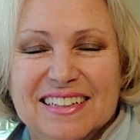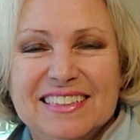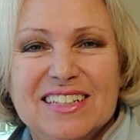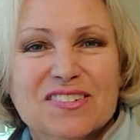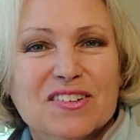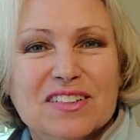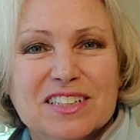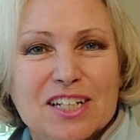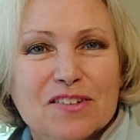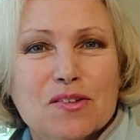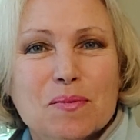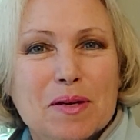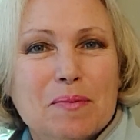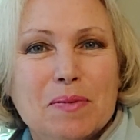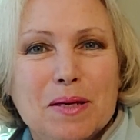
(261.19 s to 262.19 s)
Did you, ever, did you
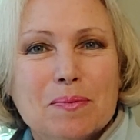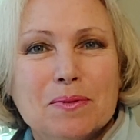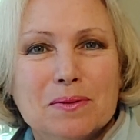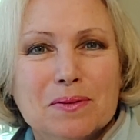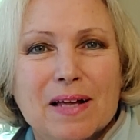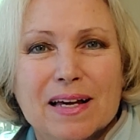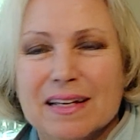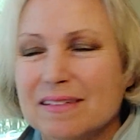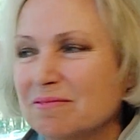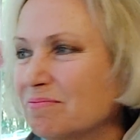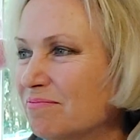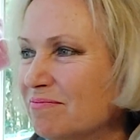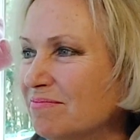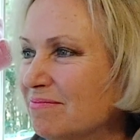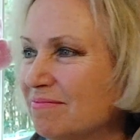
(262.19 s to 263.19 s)
ever meet people like
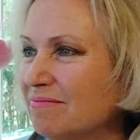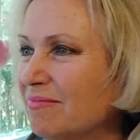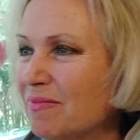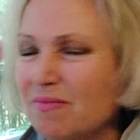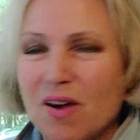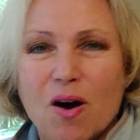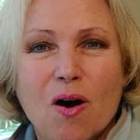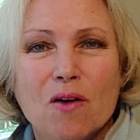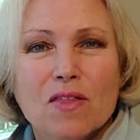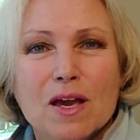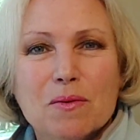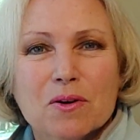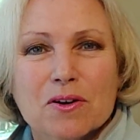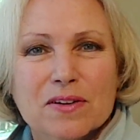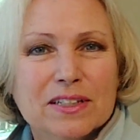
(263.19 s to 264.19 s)
all
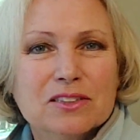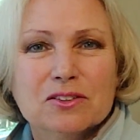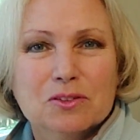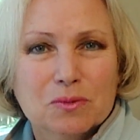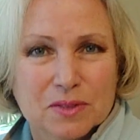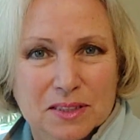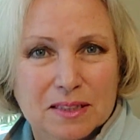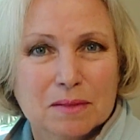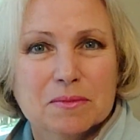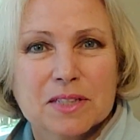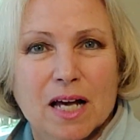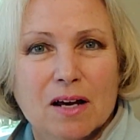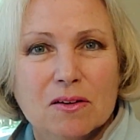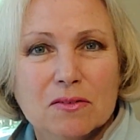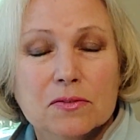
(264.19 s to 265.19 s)
they were into was
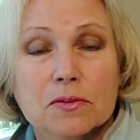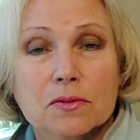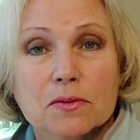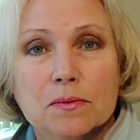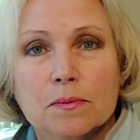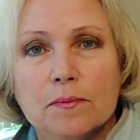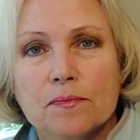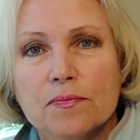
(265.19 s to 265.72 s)
themselves?